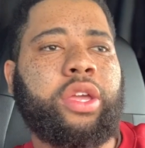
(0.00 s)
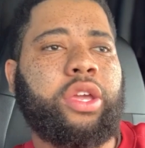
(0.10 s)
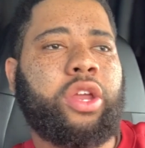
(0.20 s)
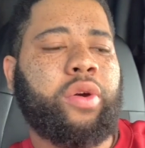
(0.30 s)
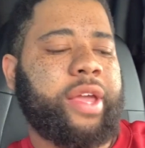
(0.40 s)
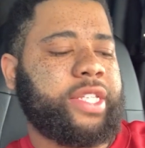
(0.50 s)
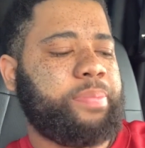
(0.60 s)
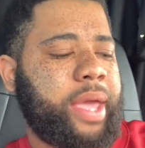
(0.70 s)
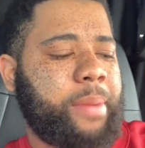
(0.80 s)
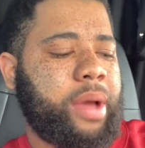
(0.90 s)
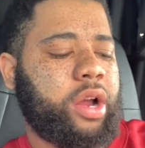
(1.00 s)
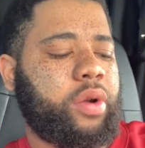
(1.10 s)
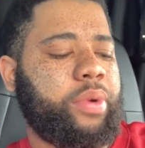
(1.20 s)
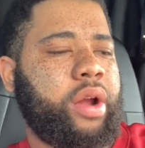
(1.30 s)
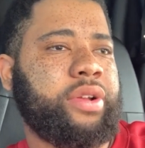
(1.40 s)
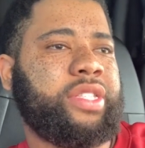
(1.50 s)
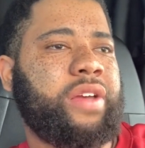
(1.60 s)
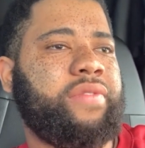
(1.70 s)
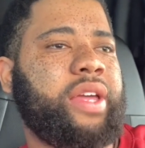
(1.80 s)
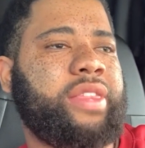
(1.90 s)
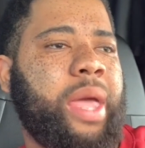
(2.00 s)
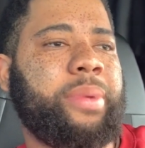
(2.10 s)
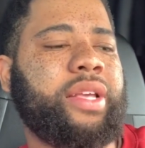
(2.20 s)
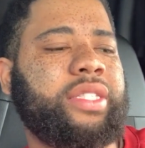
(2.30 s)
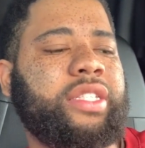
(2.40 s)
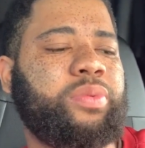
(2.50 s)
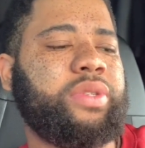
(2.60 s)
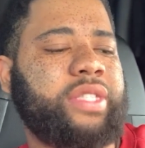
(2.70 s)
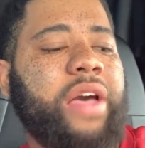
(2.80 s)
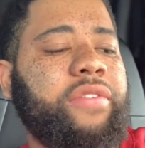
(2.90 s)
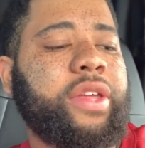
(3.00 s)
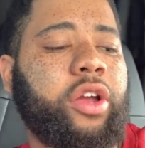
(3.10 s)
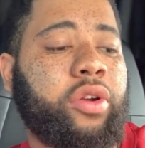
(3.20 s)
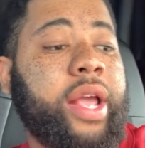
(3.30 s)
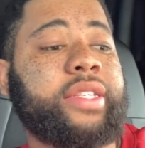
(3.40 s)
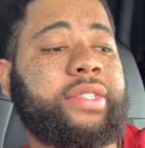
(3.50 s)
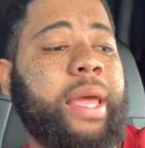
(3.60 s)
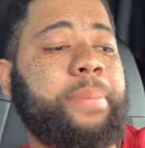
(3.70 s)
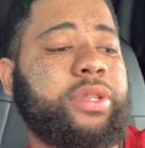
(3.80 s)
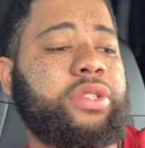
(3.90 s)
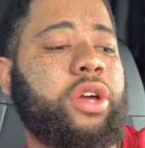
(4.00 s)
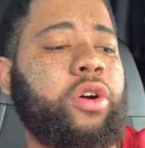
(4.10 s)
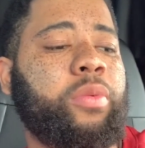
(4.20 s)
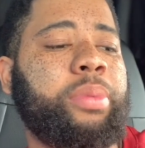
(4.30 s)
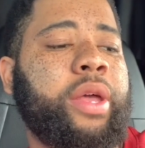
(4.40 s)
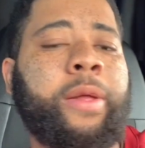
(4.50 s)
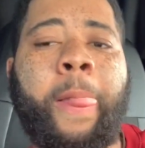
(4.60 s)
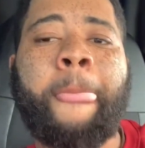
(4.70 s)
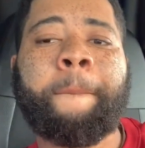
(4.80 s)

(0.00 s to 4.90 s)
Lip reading: you know, and expand my career and stuff like that, because this was definitely a great stepping stone. But